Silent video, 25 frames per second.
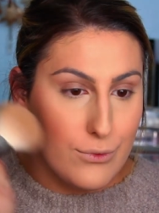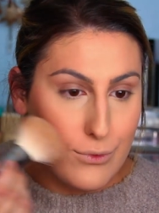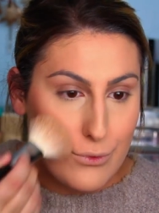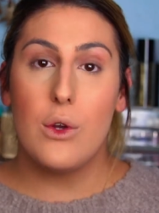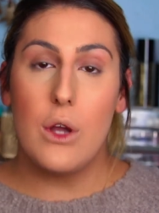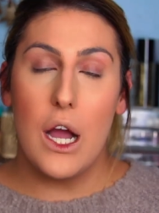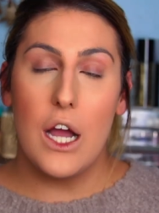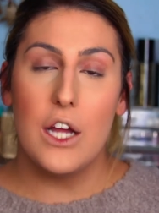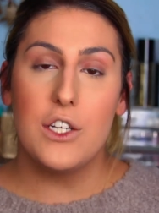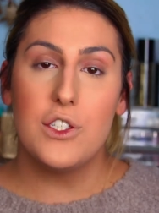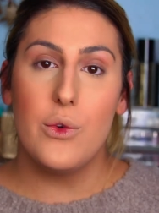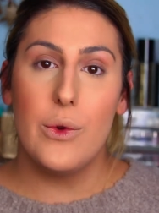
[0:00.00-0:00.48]
So
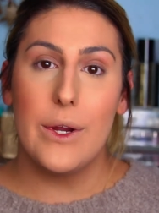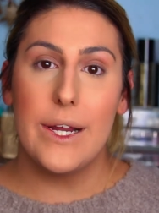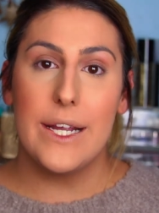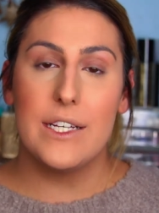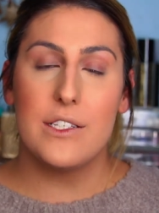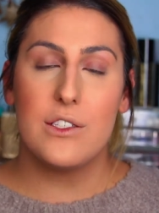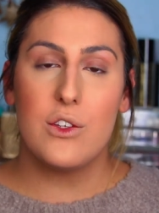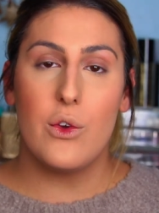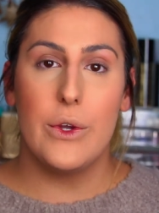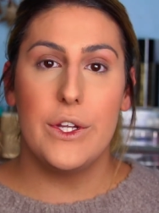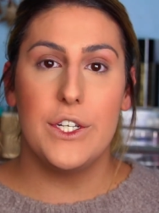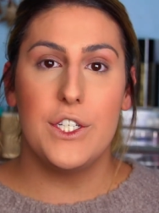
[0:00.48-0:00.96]

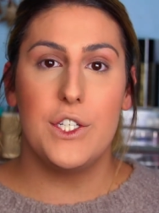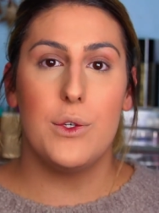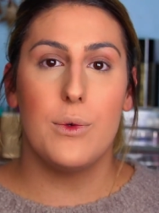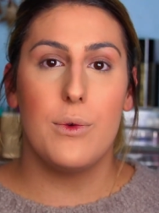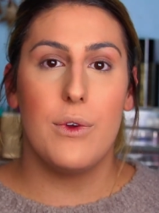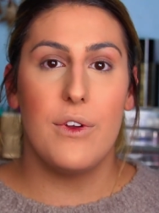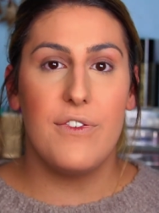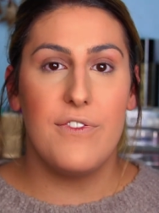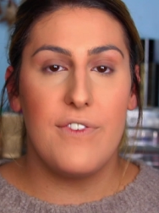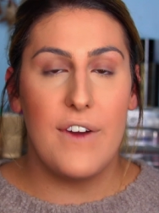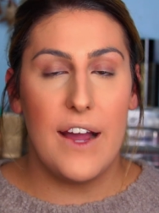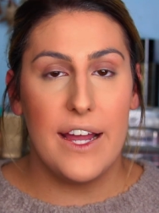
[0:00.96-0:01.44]
contouring is going to
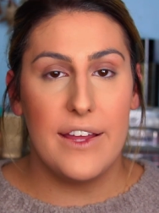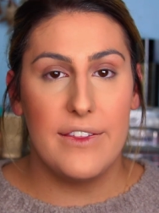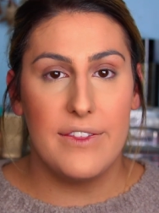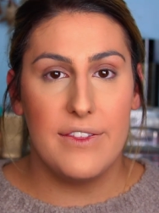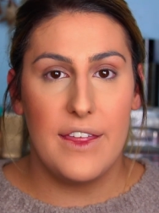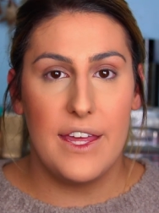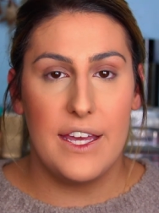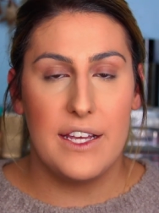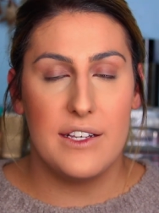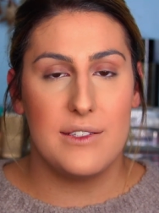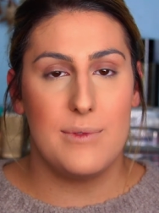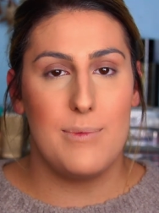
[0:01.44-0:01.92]
refine
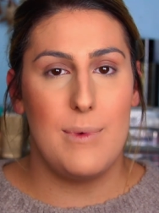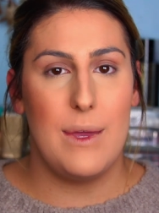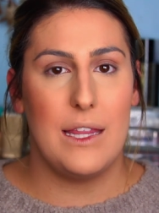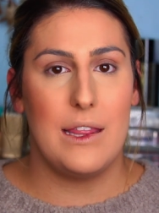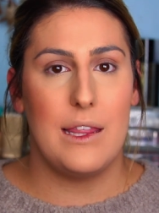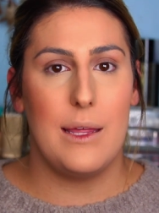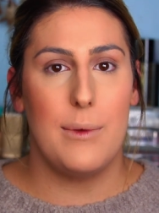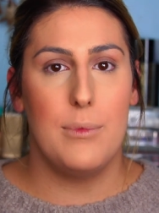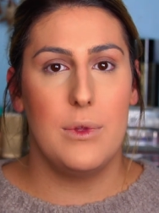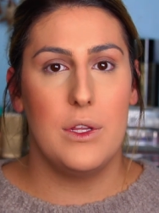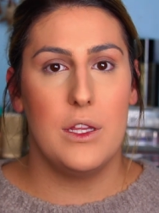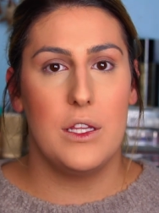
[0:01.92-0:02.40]
things,
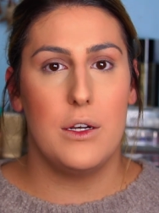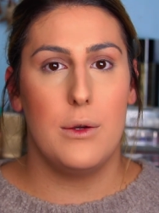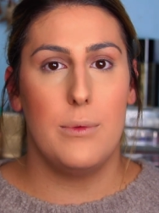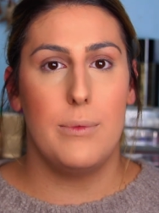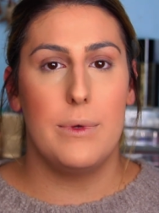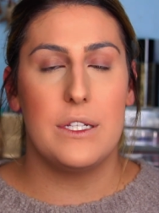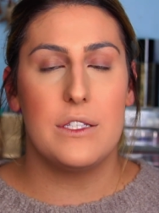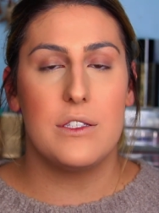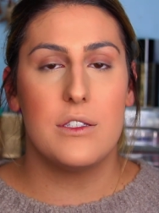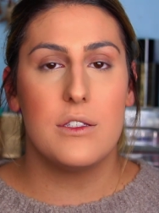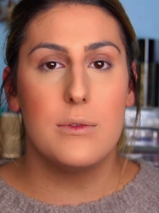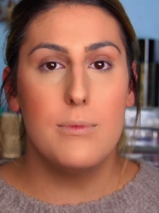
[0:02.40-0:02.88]
make them a little
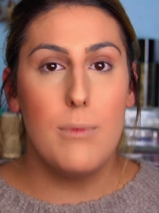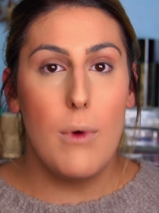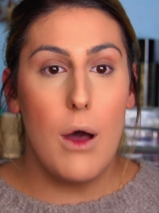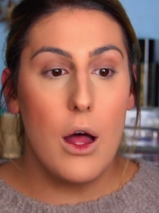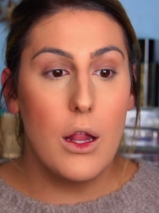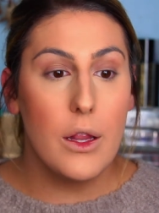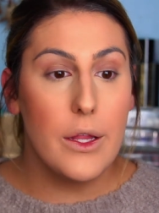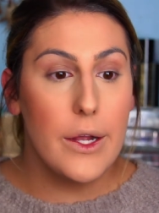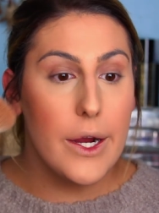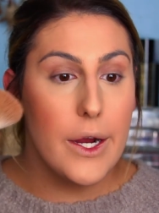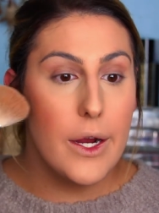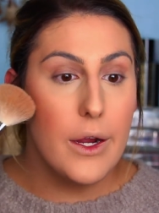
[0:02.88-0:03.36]
bit
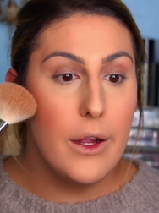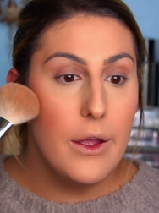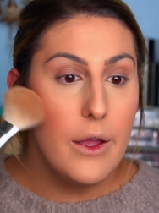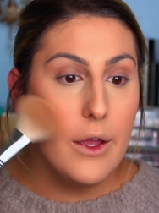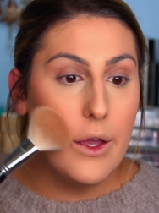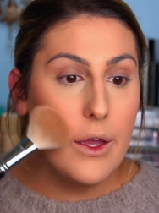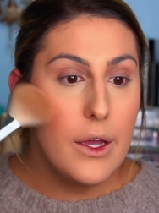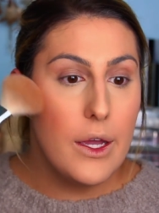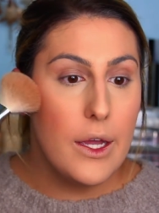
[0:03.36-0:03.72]
smaller.